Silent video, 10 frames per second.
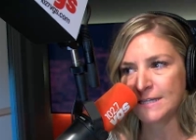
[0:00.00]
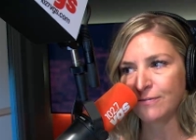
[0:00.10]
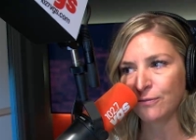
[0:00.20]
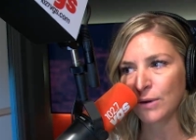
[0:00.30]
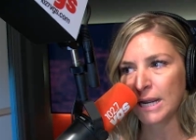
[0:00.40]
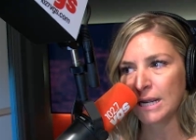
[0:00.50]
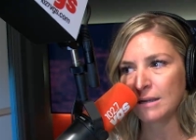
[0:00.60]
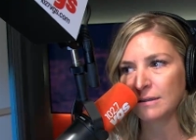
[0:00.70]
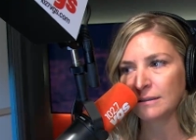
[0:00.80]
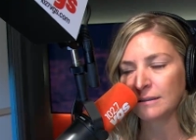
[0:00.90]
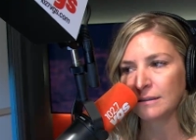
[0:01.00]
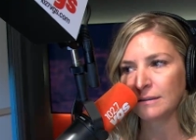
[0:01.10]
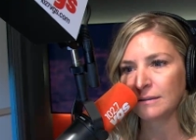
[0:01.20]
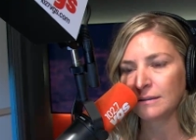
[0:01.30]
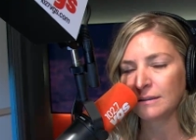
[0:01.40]
free.
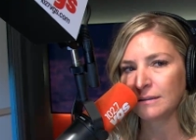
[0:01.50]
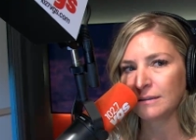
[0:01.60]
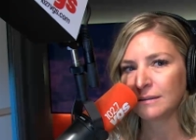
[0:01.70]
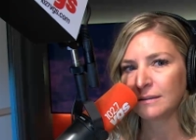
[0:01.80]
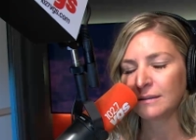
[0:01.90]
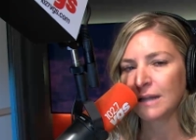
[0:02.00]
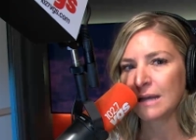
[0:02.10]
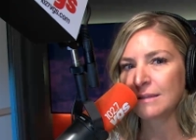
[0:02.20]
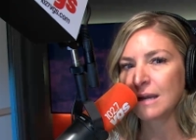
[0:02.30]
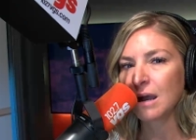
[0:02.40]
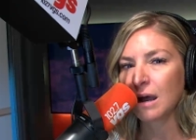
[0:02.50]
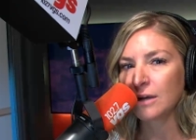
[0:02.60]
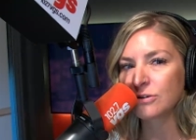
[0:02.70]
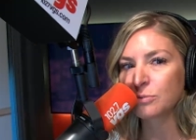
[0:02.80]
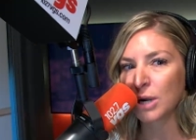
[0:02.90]
I think
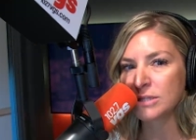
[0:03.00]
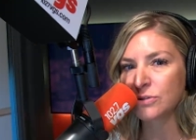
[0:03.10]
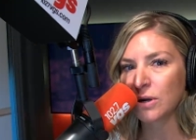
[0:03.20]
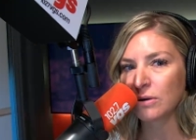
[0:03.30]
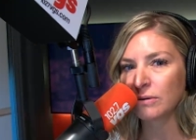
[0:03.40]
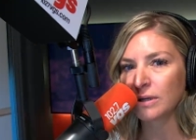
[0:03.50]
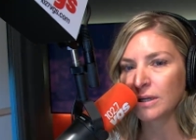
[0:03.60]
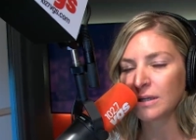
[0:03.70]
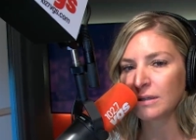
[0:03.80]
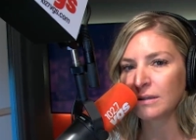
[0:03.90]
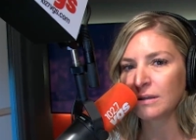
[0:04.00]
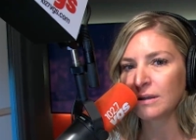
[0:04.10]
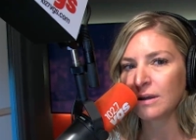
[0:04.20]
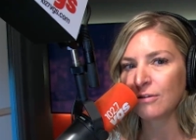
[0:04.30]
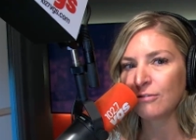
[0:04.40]
100 breaststroke.
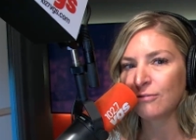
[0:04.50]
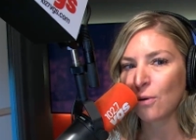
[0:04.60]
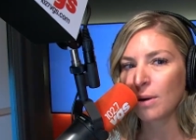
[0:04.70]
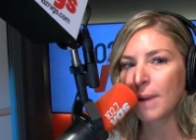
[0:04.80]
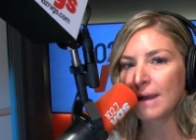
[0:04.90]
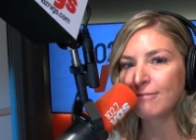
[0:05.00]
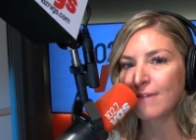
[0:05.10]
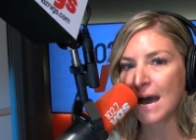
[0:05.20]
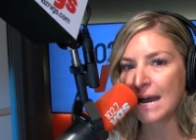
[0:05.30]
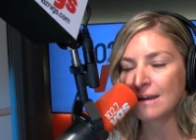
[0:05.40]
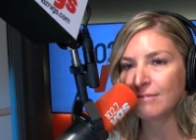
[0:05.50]
Four by five.